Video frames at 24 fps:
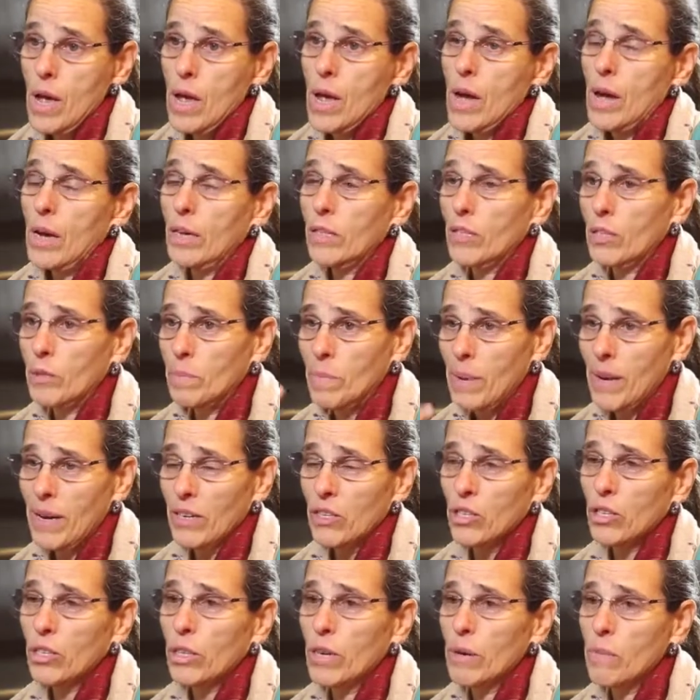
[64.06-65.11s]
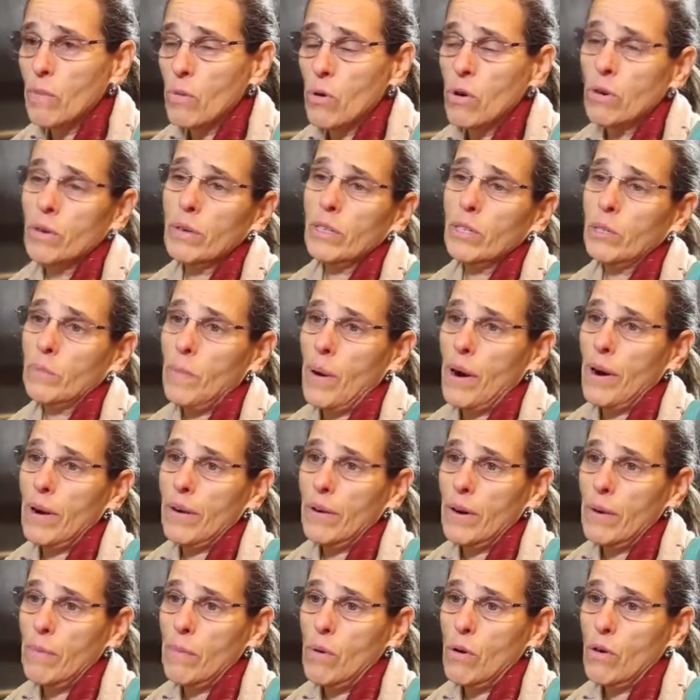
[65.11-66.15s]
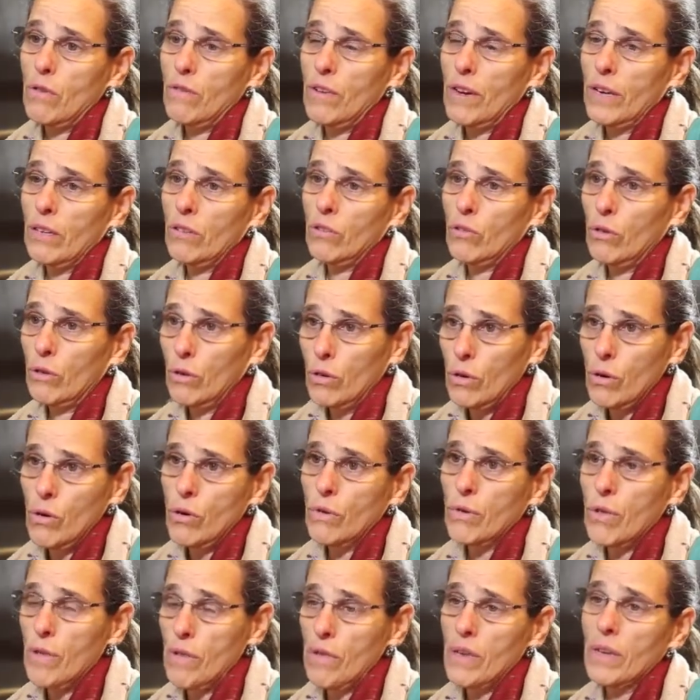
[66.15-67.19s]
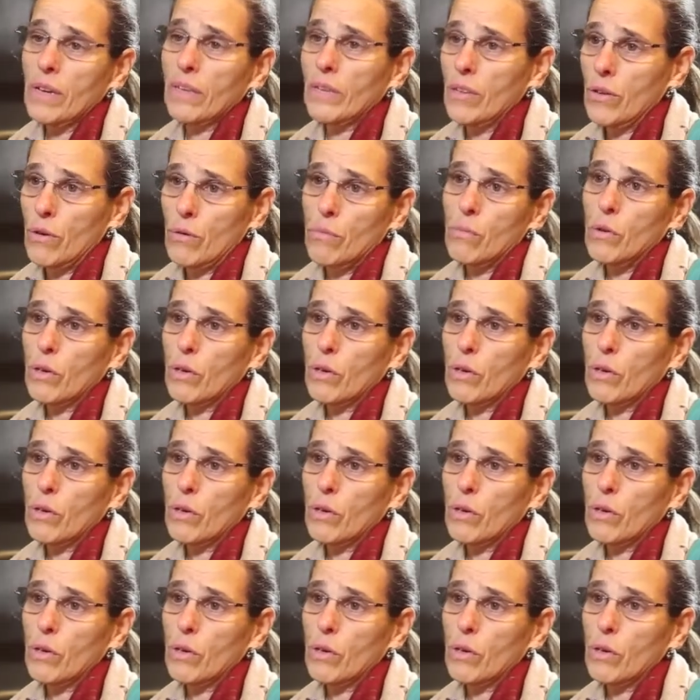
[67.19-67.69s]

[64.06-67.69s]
Especially more inspired and motivated to learn the things that are more